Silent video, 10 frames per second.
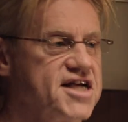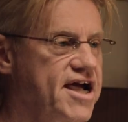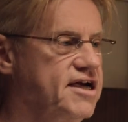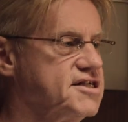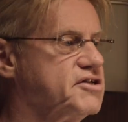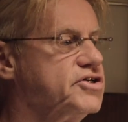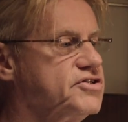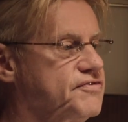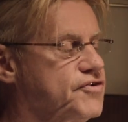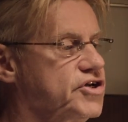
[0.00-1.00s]
tags and
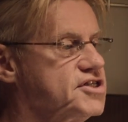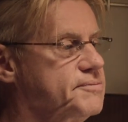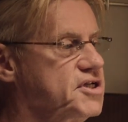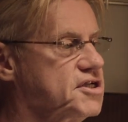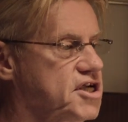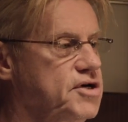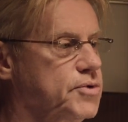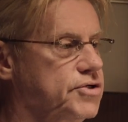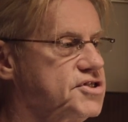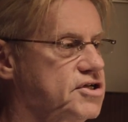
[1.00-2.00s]
converts them into
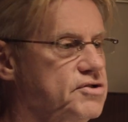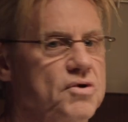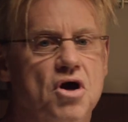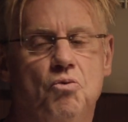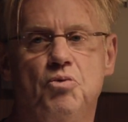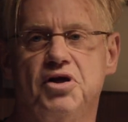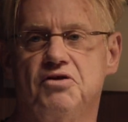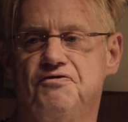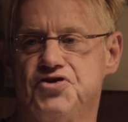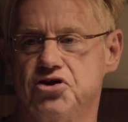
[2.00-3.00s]
keywords so that when
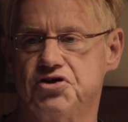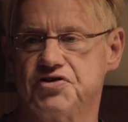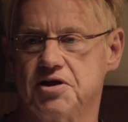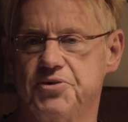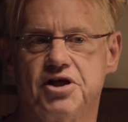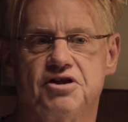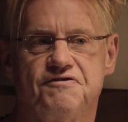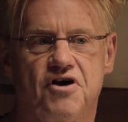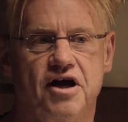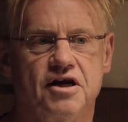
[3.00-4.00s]
we search for something in the
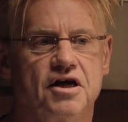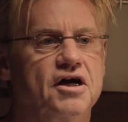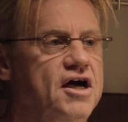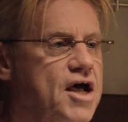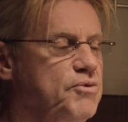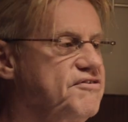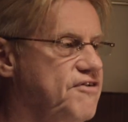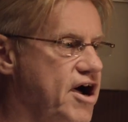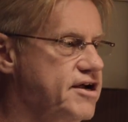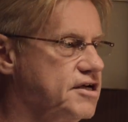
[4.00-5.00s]
Finder and we
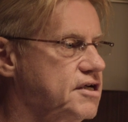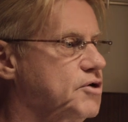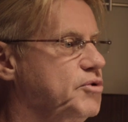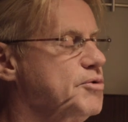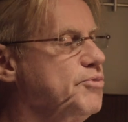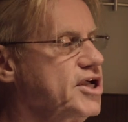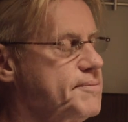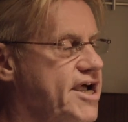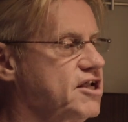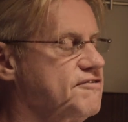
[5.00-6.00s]
find it, we can bring it
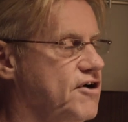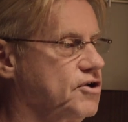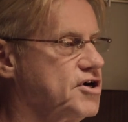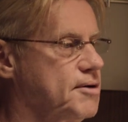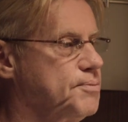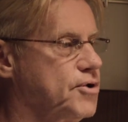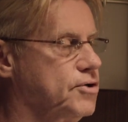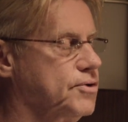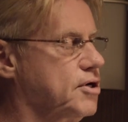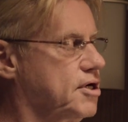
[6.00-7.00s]
back into Final Cut
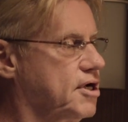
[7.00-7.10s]
Pro